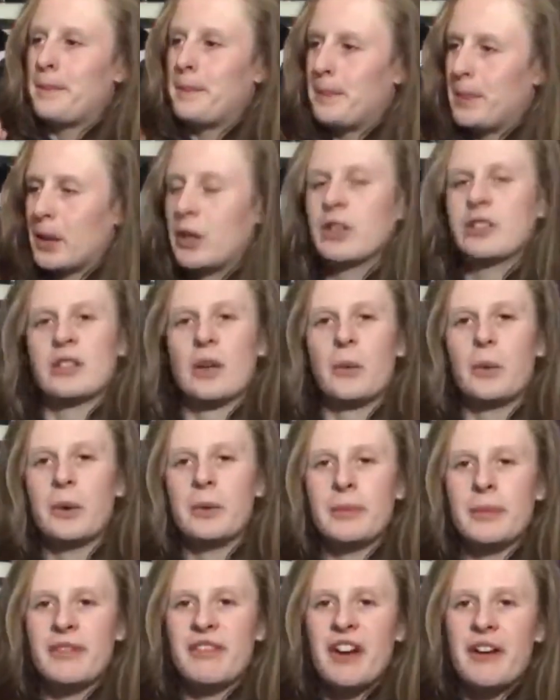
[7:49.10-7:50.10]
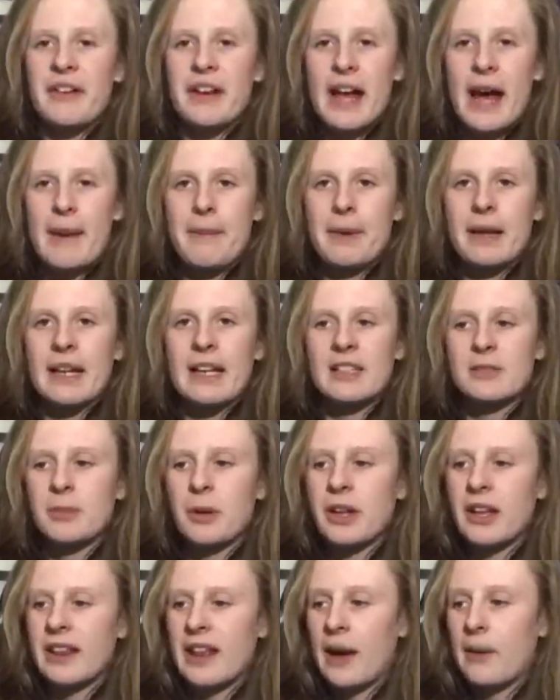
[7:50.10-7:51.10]
because I wouldn't be very happy, let's
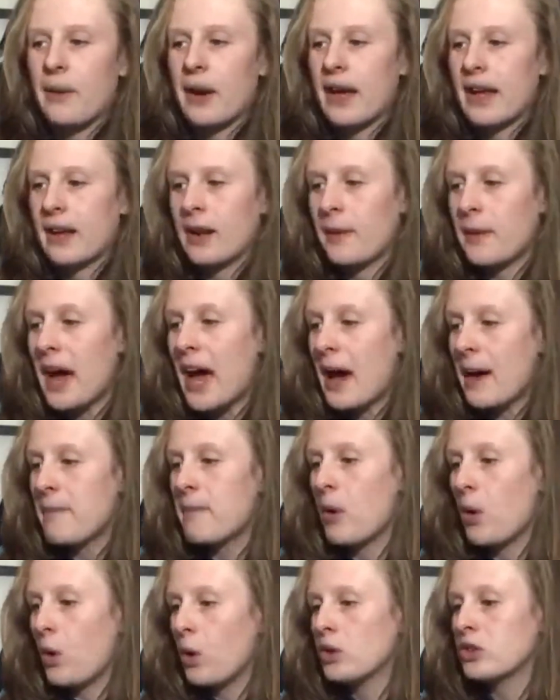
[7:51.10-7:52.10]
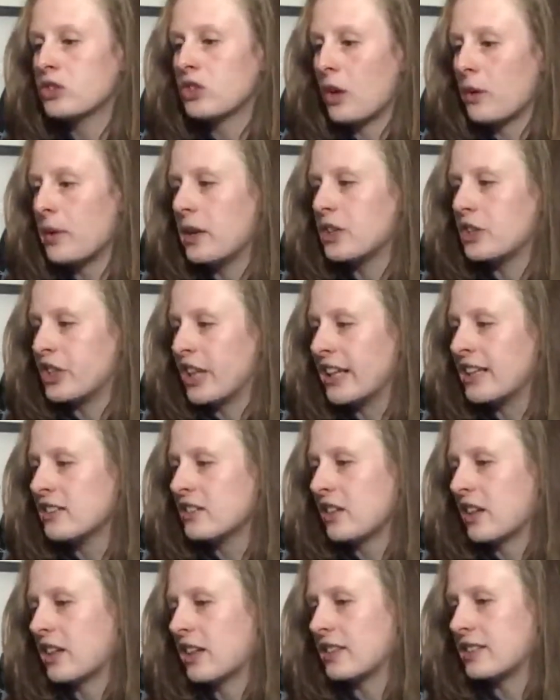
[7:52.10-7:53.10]
put it that way. And I am also a
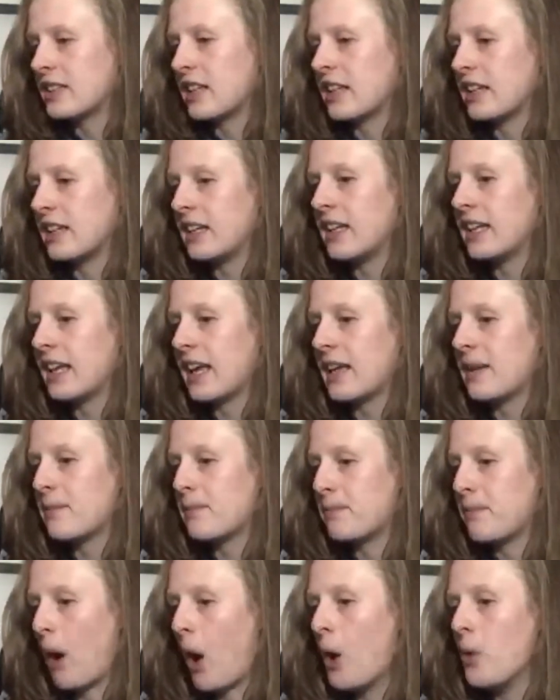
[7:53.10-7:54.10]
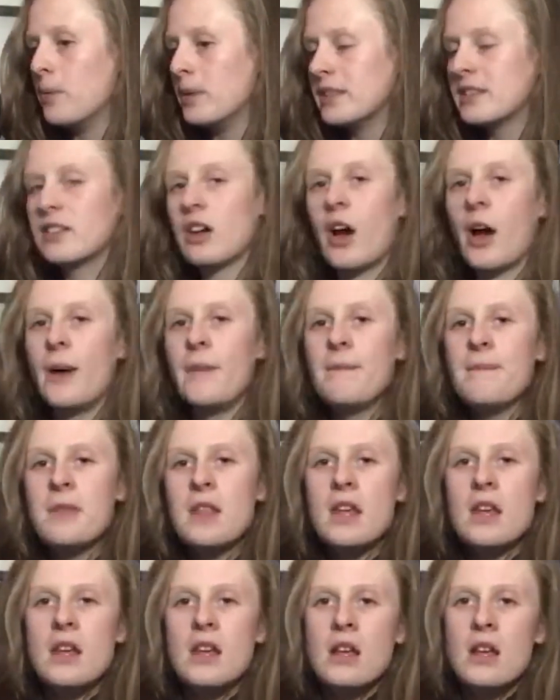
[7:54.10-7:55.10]
jinx, like I said, I didn't get home in time.
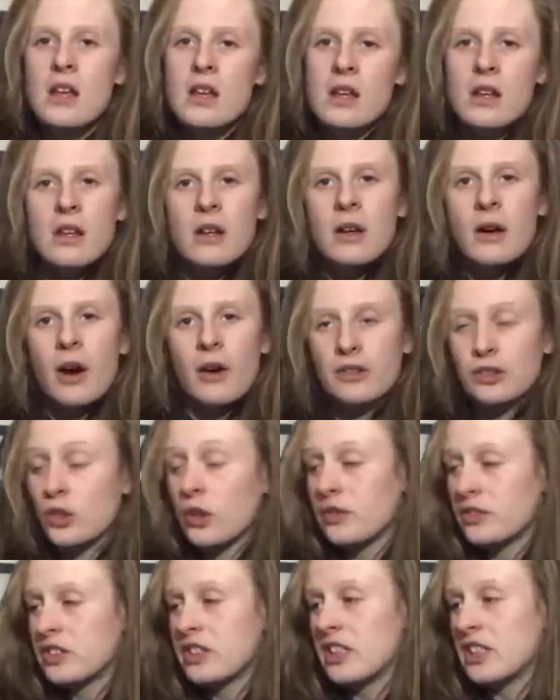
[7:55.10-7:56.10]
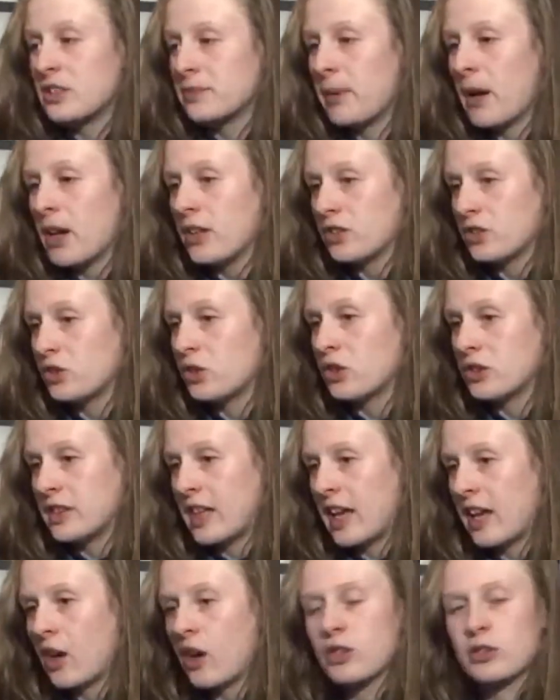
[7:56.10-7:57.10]
I was obviously Spurs scored
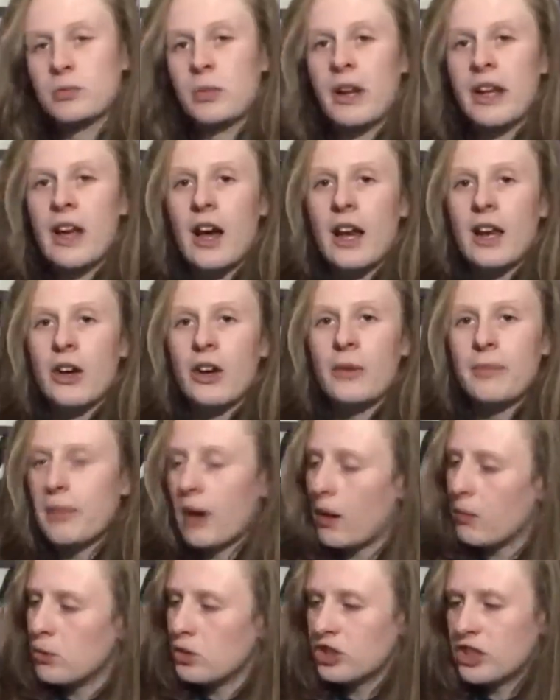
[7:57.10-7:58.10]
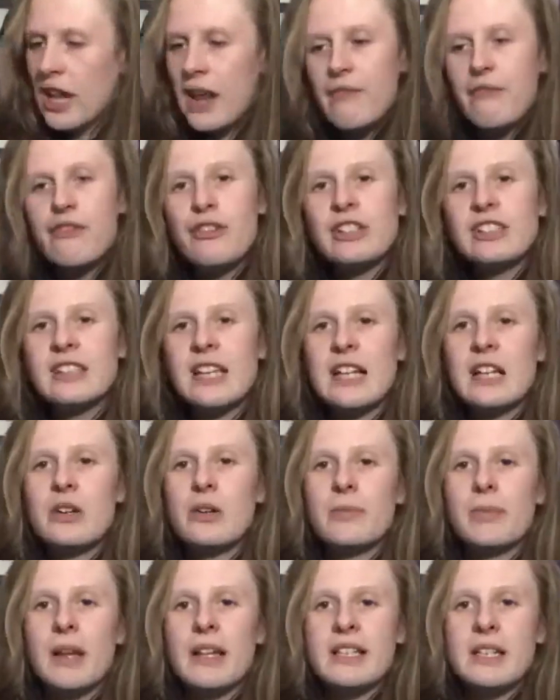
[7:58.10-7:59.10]
their goals pretty early on, but I watched every
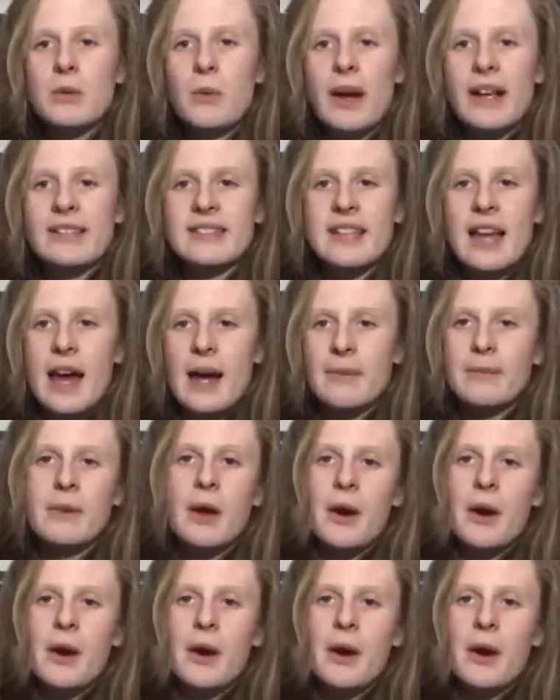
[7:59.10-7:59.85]
single bloody West Ham